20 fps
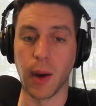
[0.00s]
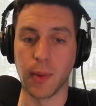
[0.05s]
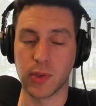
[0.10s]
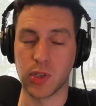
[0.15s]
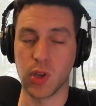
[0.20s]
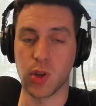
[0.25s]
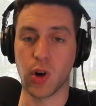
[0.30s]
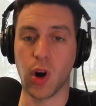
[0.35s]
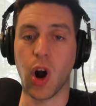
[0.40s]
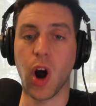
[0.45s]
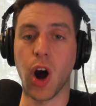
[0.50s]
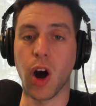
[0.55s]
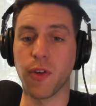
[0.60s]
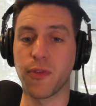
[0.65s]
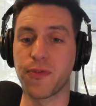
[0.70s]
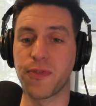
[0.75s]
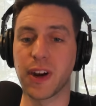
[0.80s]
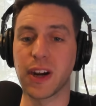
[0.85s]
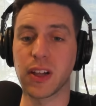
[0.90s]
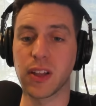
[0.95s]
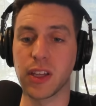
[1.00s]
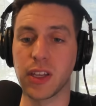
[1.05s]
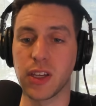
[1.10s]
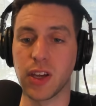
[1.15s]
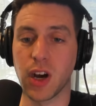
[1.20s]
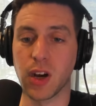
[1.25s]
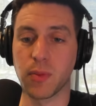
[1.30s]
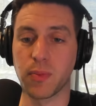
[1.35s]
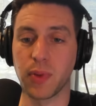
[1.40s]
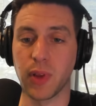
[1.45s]
So they're all fairly
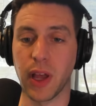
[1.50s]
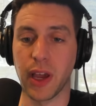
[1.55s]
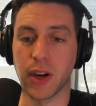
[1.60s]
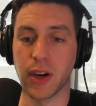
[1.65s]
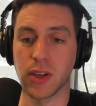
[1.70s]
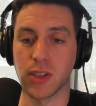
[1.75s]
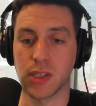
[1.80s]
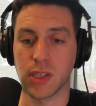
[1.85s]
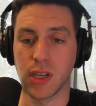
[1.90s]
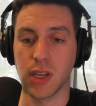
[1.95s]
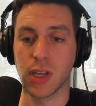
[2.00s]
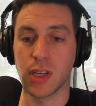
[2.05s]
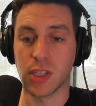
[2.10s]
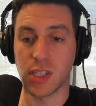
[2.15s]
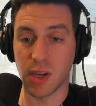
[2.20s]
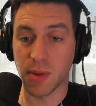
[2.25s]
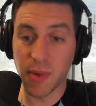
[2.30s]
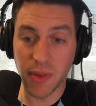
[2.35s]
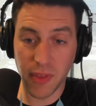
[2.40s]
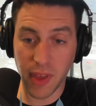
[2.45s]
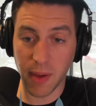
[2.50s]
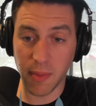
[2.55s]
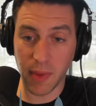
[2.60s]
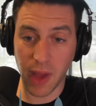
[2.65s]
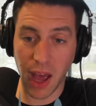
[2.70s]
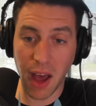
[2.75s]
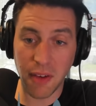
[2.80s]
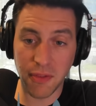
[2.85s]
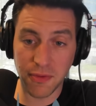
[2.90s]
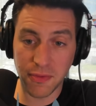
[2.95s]
young players. Some of them
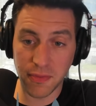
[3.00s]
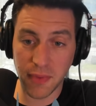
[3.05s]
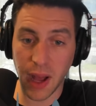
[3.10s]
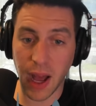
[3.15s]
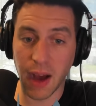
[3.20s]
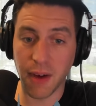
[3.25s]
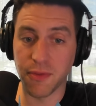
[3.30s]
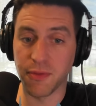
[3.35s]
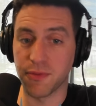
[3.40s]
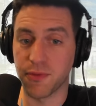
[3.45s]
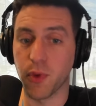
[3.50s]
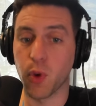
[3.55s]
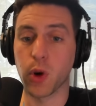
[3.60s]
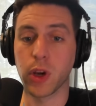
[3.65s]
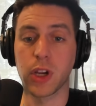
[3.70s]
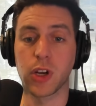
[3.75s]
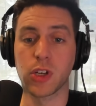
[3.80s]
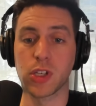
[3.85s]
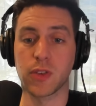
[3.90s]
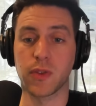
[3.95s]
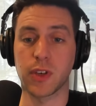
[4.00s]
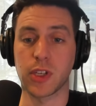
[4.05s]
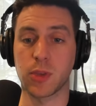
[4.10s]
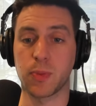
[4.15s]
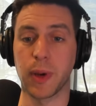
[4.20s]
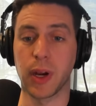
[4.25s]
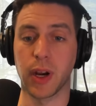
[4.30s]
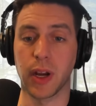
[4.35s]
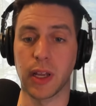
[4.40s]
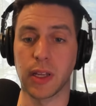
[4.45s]
have 4 years of
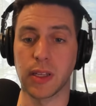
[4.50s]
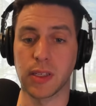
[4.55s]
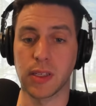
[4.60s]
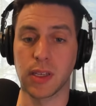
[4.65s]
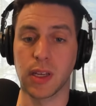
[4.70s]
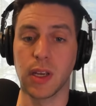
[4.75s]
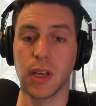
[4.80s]
experience,